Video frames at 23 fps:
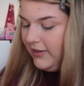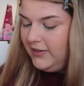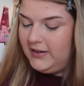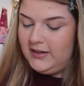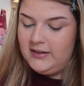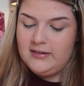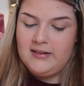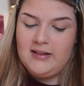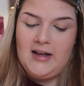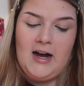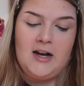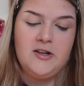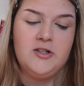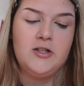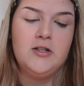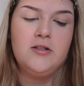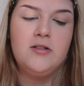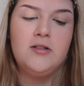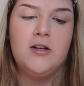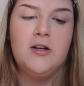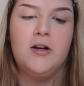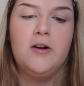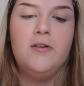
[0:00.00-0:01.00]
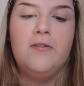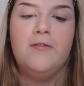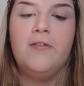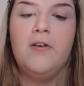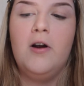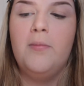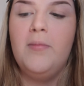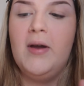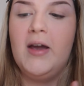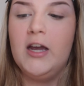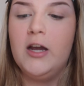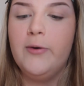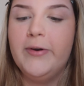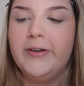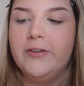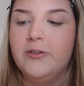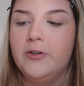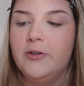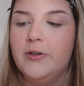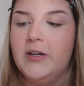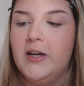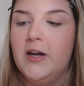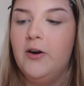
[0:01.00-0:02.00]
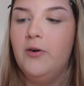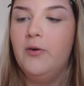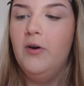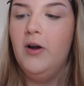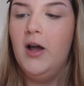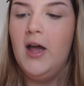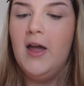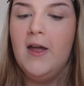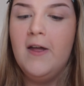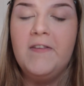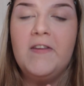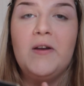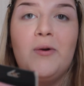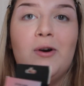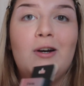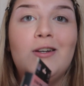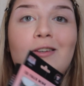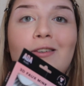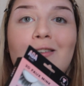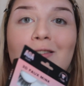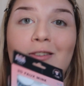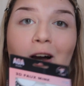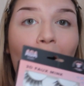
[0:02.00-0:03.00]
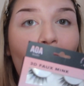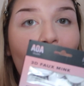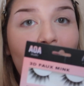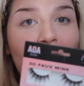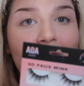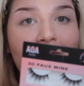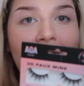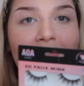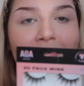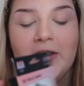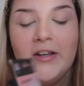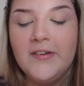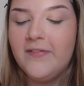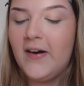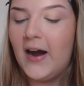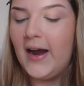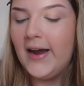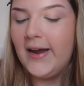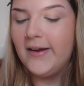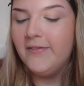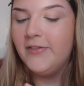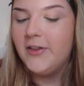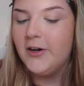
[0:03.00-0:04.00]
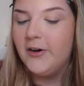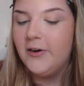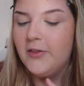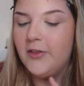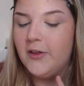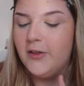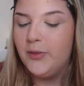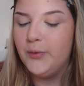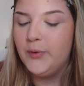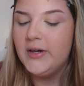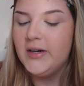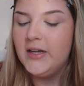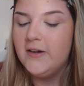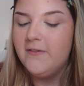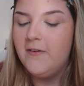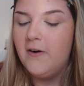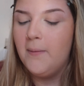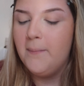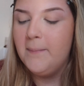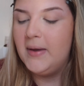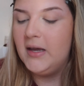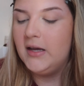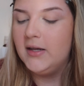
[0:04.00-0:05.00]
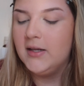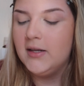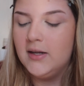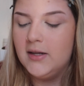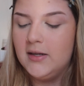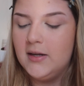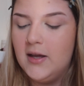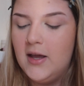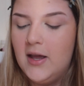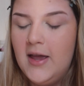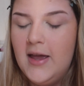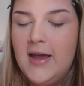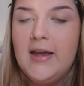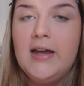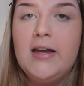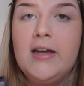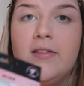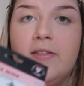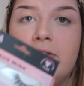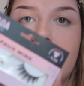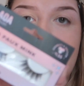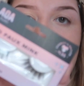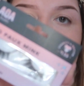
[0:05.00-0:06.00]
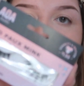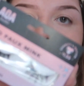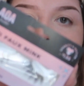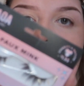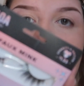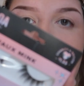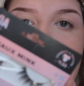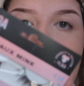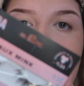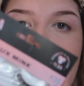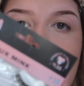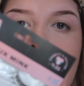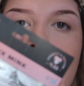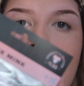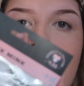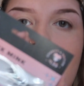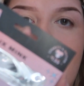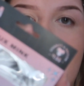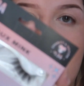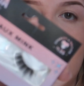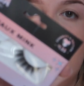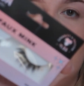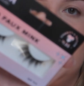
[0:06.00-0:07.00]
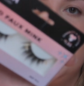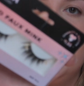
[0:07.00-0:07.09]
these lashes. They're from AOA Studio. They were $1.55. They're the 3D foam ink in the